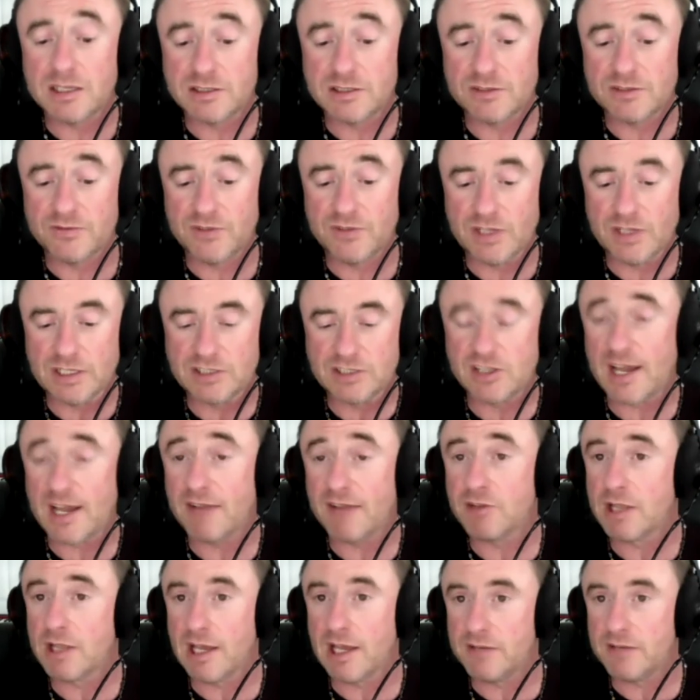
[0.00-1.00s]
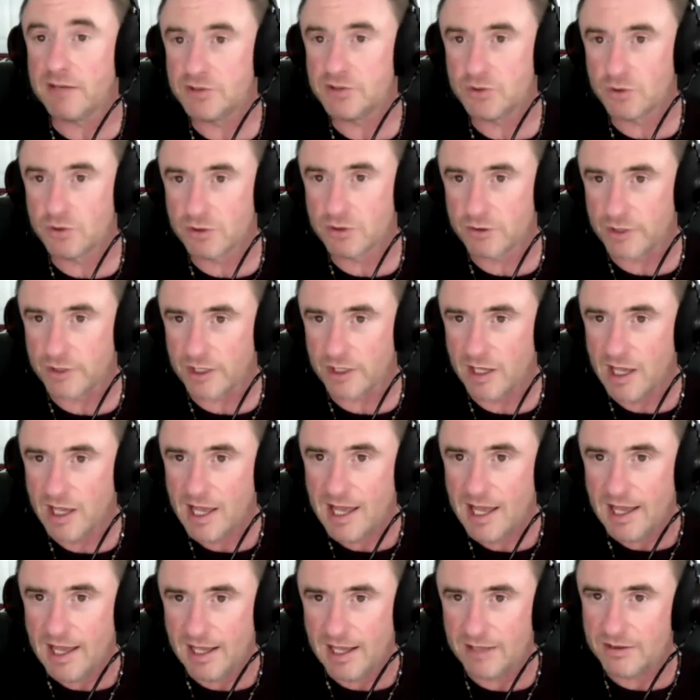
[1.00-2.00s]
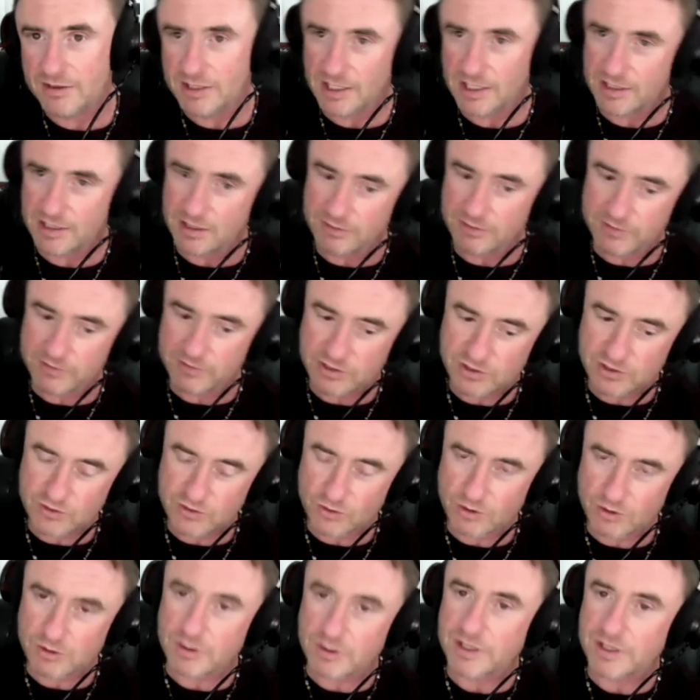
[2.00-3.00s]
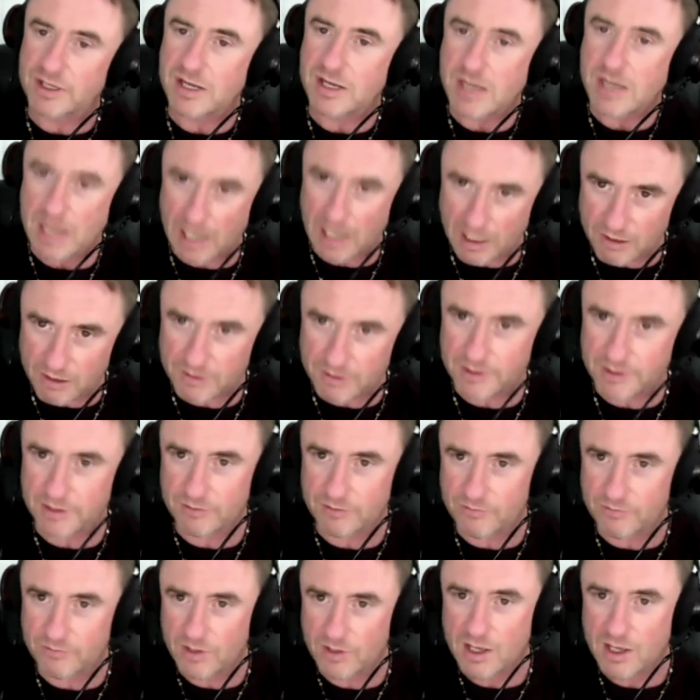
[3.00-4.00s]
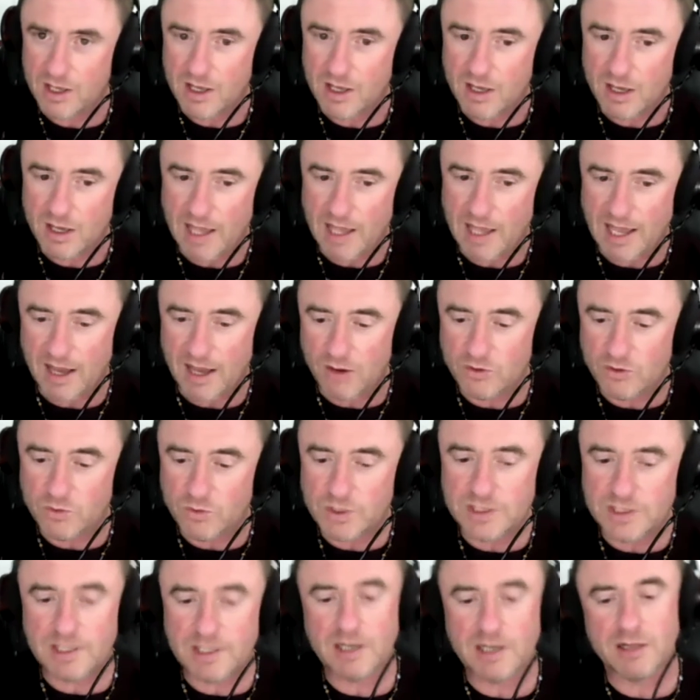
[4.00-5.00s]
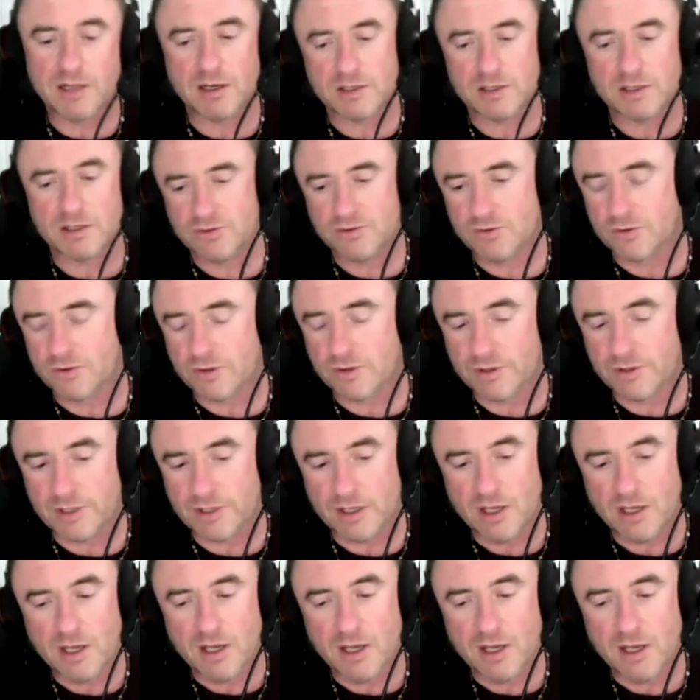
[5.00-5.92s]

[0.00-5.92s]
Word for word: of things, to have a life story. And the idea of the story, the narrative, how do we tell our story?